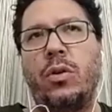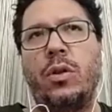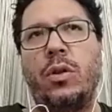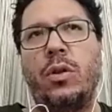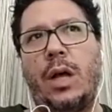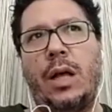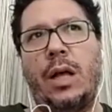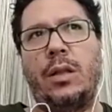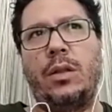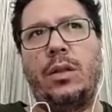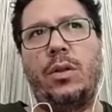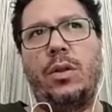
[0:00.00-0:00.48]

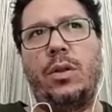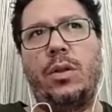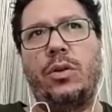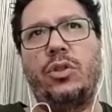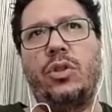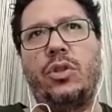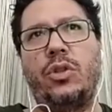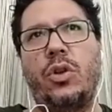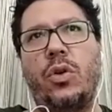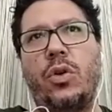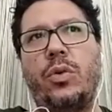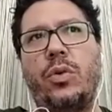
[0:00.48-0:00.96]
And
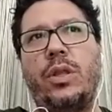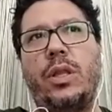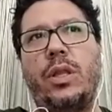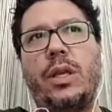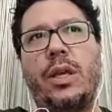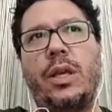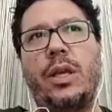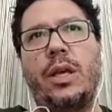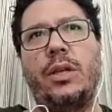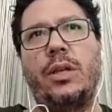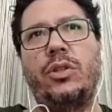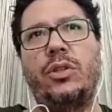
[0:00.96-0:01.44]
there's no
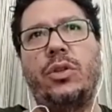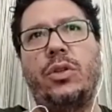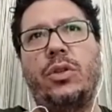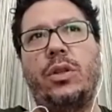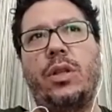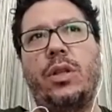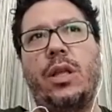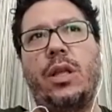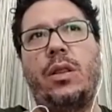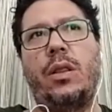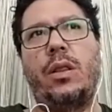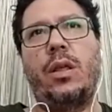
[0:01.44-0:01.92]
indication
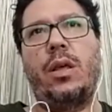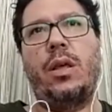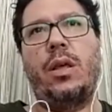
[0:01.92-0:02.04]
that they